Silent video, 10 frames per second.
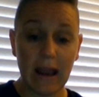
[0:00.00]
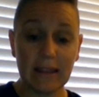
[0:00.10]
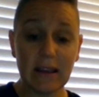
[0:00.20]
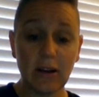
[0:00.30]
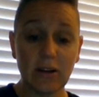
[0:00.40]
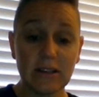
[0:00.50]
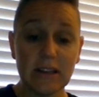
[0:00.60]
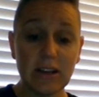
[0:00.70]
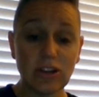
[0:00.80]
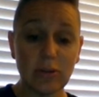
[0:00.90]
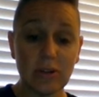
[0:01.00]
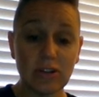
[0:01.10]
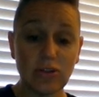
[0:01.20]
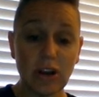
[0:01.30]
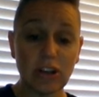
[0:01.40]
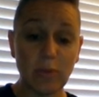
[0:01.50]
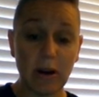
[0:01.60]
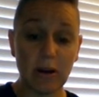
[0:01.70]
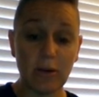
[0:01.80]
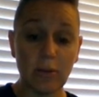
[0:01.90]
And I think our teacher, Miss
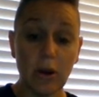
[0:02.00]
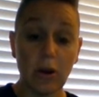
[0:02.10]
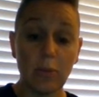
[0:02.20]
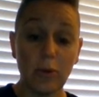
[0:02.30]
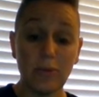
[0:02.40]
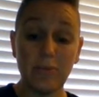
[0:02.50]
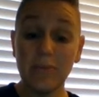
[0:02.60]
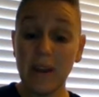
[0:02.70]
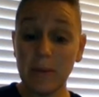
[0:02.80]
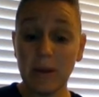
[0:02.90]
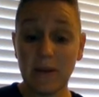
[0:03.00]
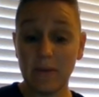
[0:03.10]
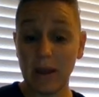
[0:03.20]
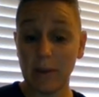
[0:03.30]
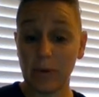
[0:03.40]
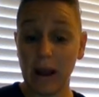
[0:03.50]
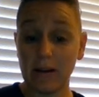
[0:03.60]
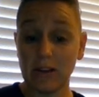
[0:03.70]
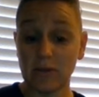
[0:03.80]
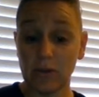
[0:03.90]
Stretchberry, would maybe even make
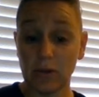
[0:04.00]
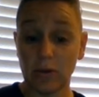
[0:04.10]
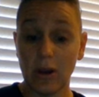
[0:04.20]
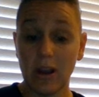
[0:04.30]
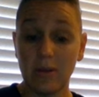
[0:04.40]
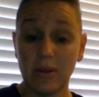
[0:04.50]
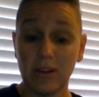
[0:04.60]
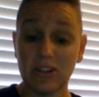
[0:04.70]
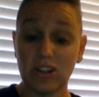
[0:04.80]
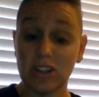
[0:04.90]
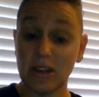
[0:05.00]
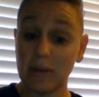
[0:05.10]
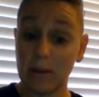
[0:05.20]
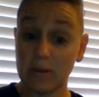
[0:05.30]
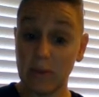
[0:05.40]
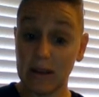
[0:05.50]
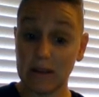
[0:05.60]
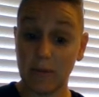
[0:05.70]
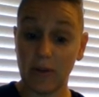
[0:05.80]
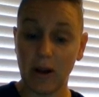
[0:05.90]
brownies for you because she sometimes
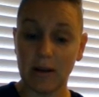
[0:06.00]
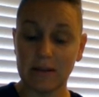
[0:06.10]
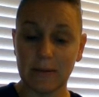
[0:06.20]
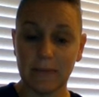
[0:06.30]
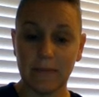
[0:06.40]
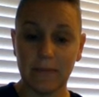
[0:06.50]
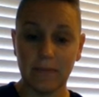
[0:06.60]
makes them for us.